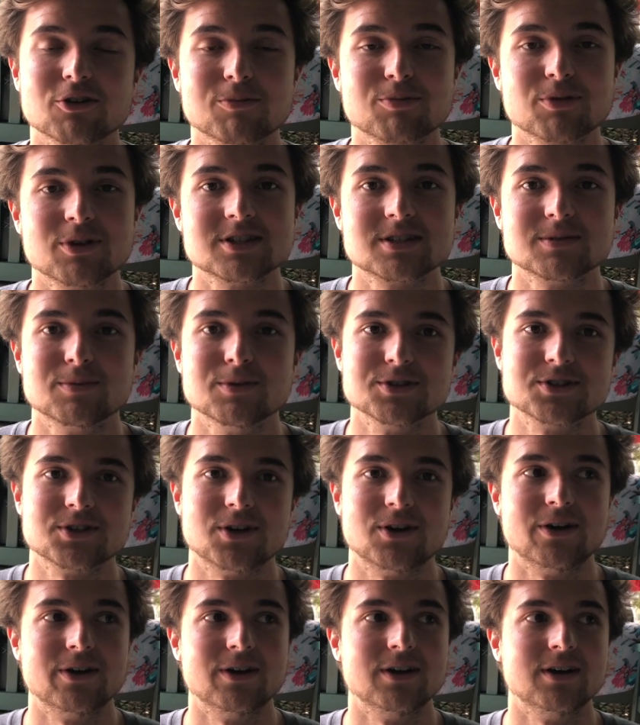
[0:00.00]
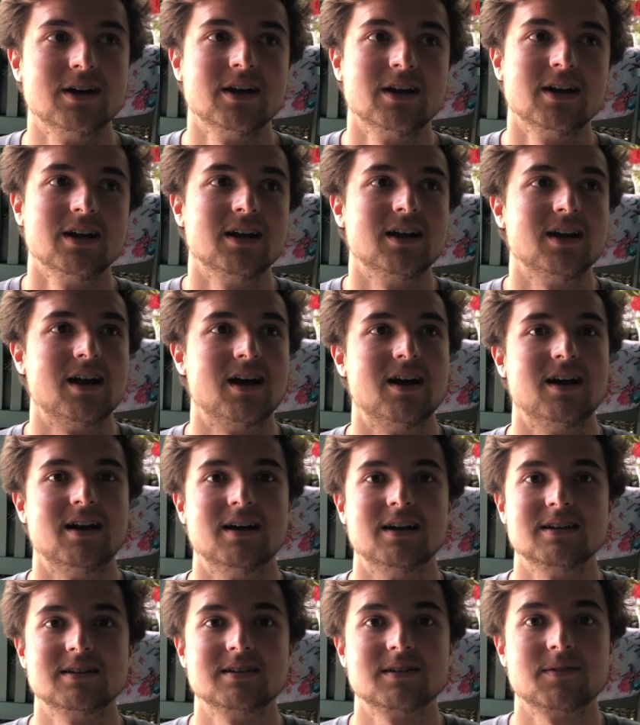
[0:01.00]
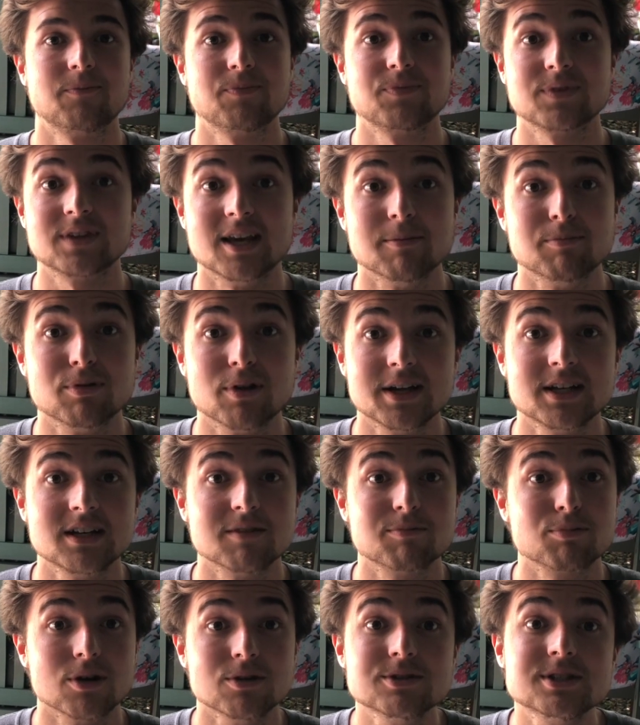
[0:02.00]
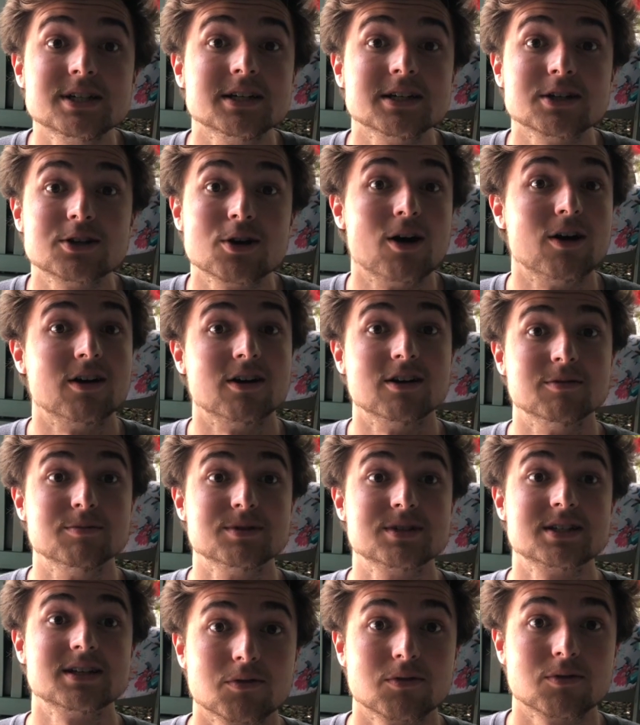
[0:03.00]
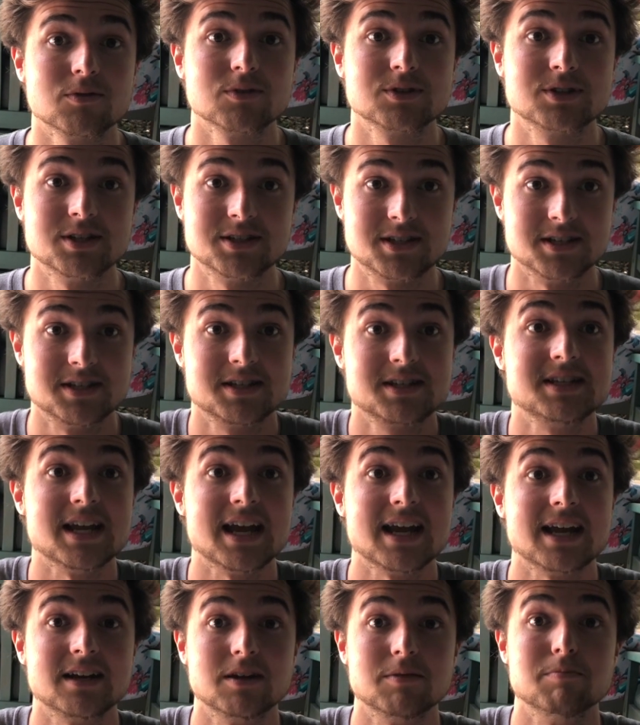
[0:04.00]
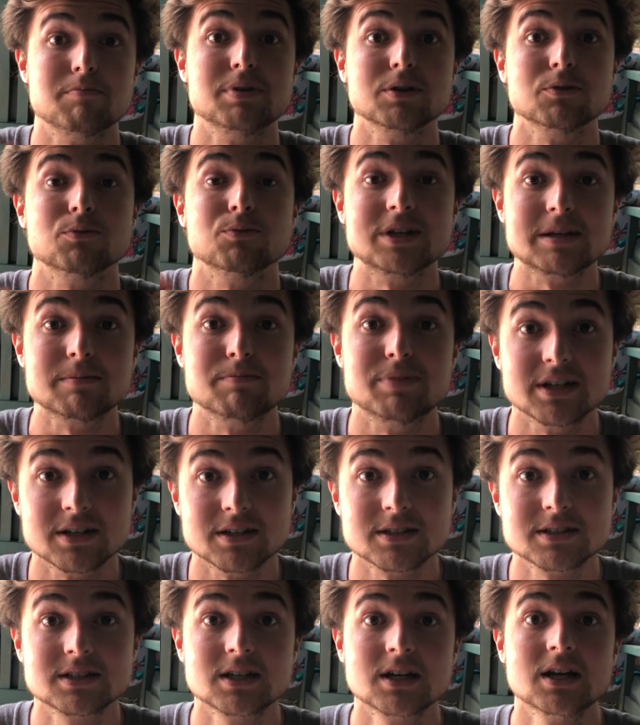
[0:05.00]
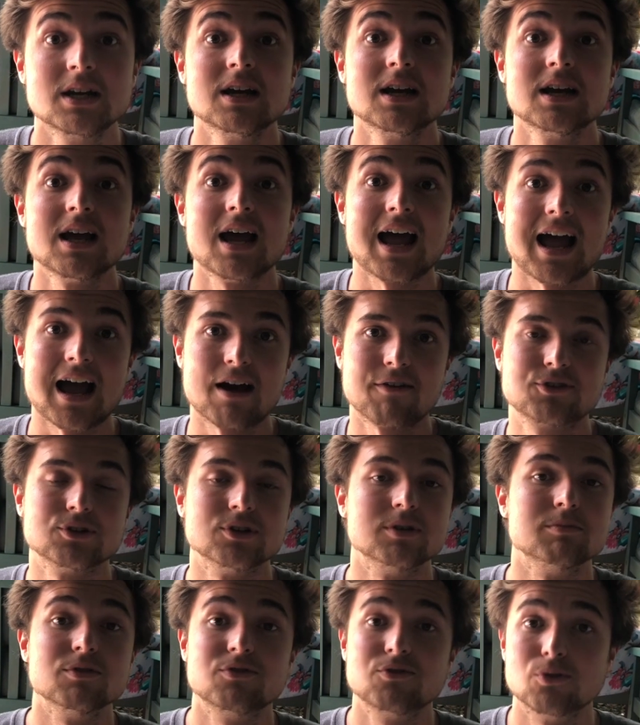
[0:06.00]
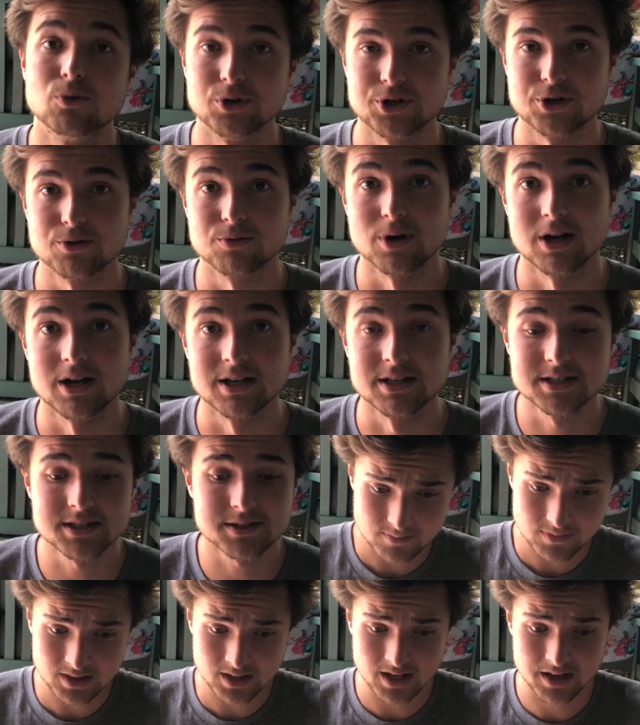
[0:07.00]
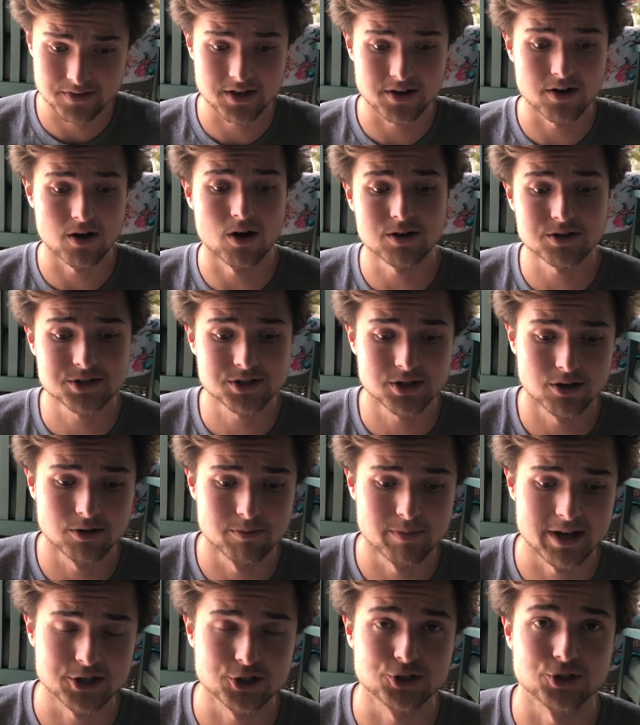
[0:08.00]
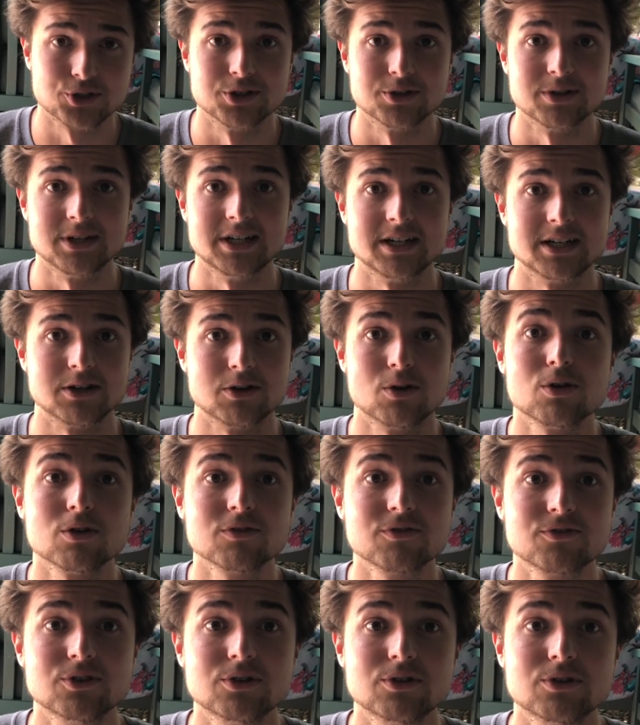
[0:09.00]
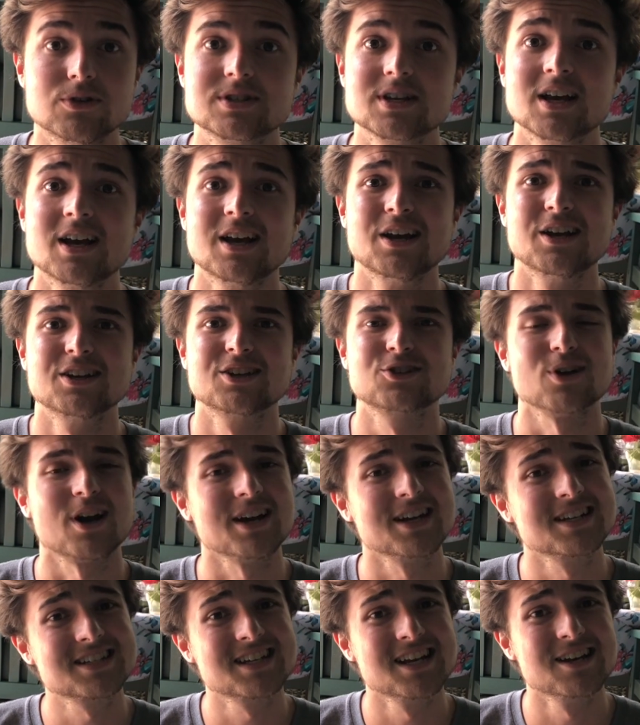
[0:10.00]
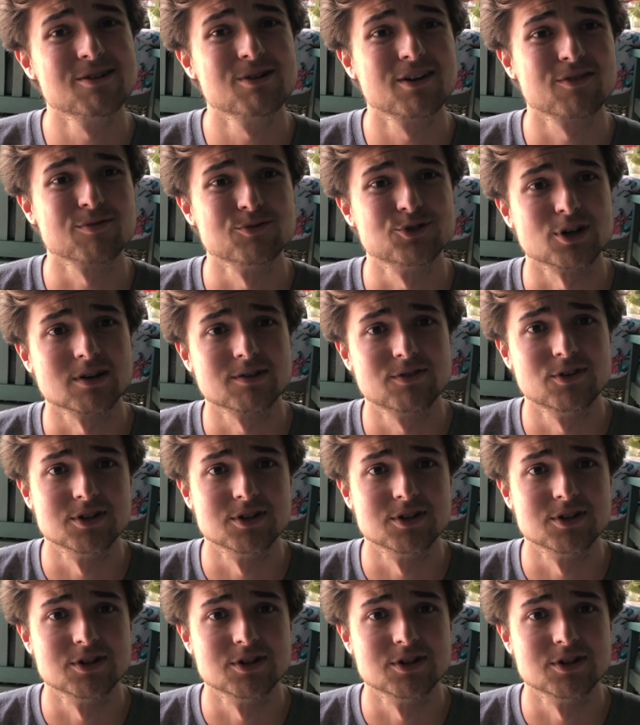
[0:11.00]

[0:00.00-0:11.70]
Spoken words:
principles are get plenty of protein and carbs to sustain and rebuild after and before your runs. And then also make sure you're eating whole foods. Try to stay away from junk food